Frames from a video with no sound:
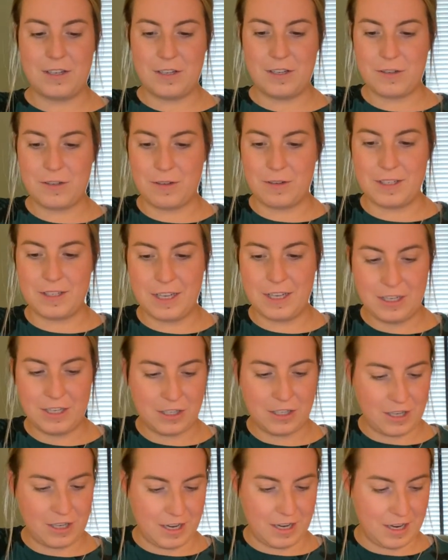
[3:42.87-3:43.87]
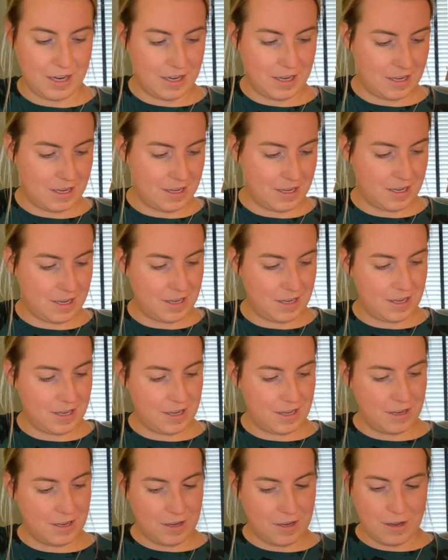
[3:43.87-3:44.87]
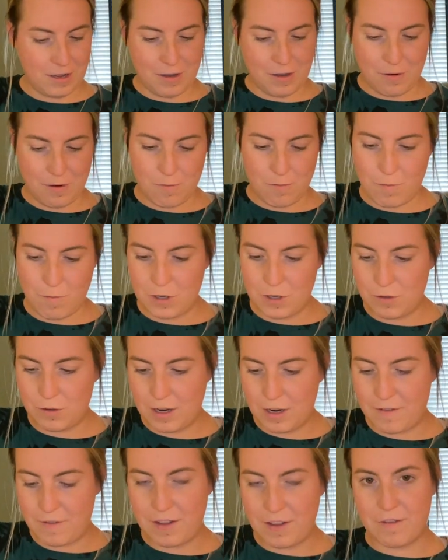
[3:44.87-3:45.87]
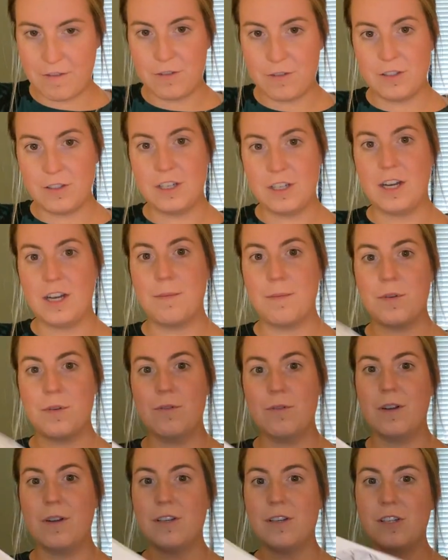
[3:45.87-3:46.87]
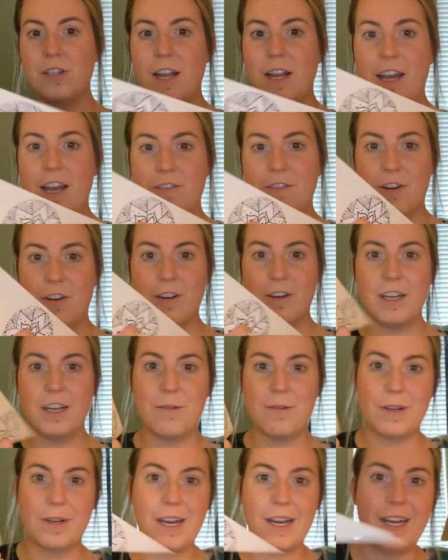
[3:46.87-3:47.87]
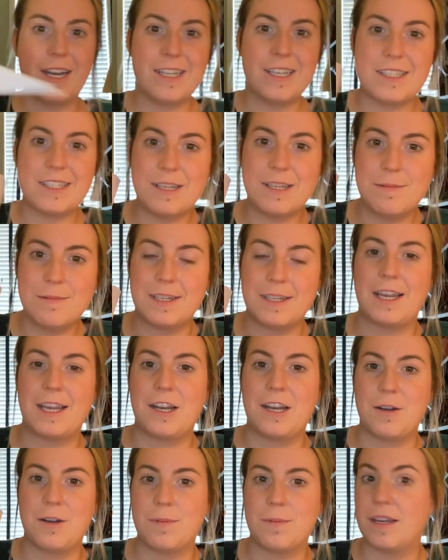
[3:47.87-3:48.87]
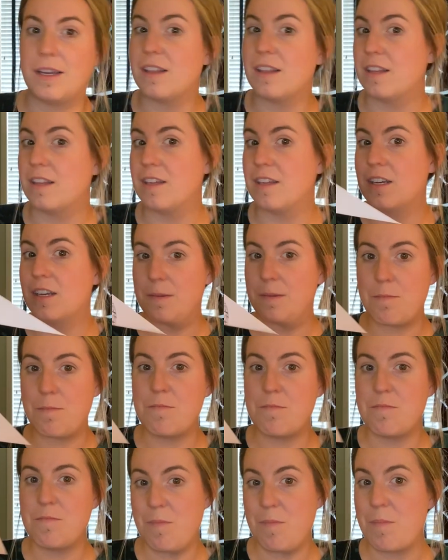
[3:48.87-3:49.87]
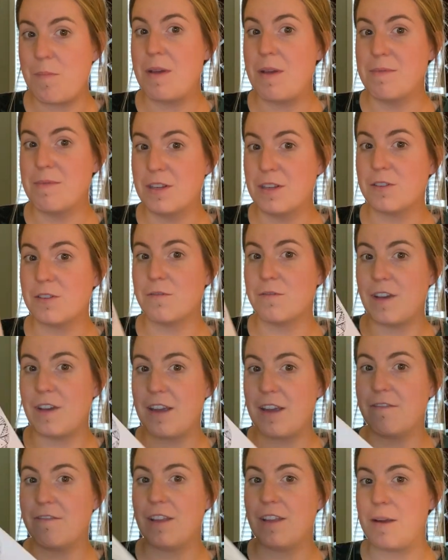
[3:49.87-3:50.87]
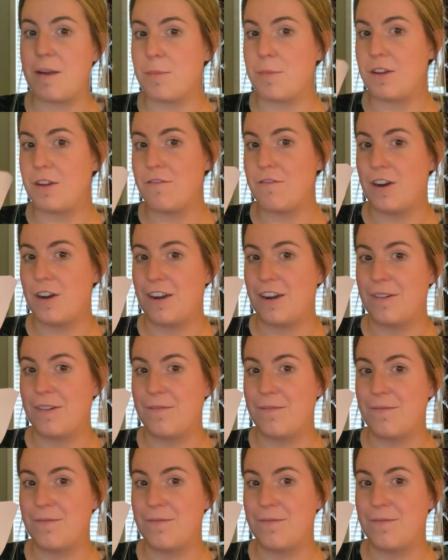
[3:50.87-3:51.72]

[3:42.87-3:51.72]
So essentially, once you have that folded up, you should have already what kind of seems like an airplane that thinks, maybe this will fly pretty far.